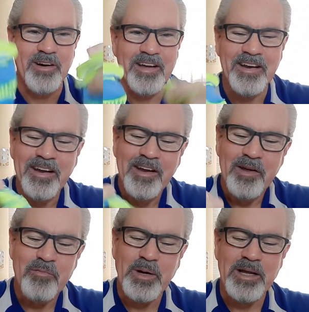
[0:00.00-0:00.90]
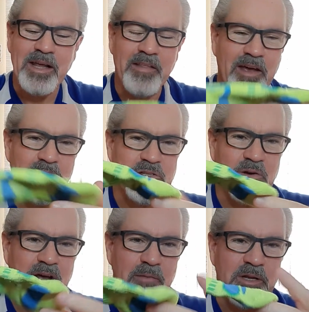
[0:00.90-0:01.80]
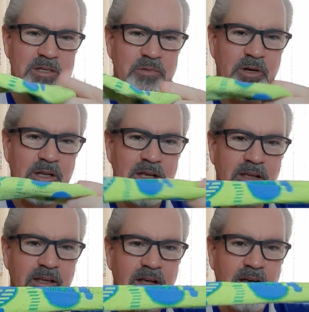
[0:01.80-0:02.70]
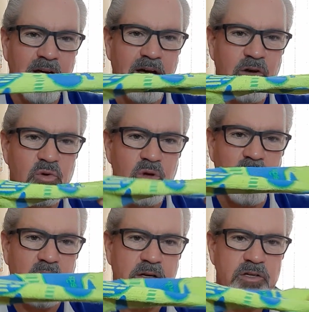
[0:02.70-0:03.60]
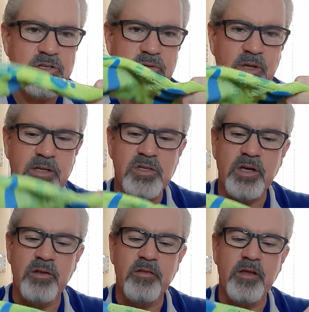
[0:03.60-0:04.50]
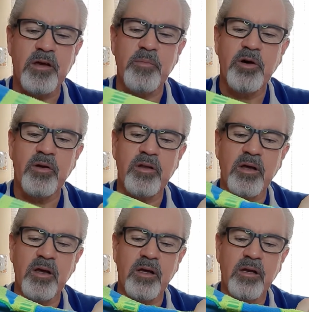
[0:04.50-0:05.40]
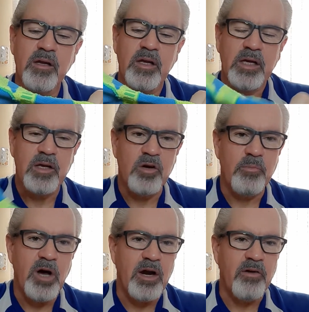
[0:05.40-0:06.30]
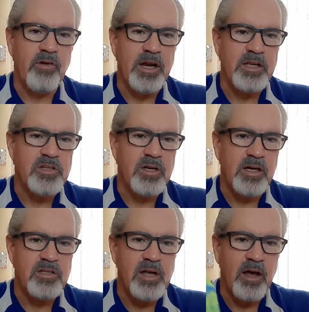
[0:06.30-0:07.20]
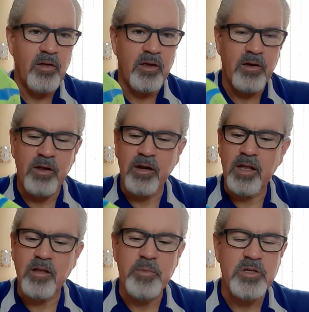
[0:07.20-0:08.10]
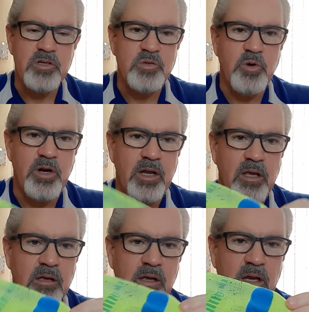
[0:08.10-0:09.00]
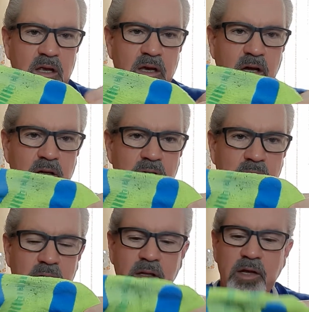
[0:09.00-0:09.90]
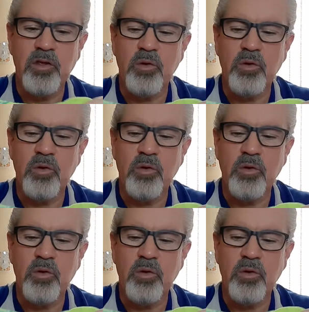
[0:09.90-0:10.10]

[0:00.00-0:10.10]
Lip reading: right. And they also come in some really cool colors too. That's the other thing about modern running socks now. You can get them in just about any color that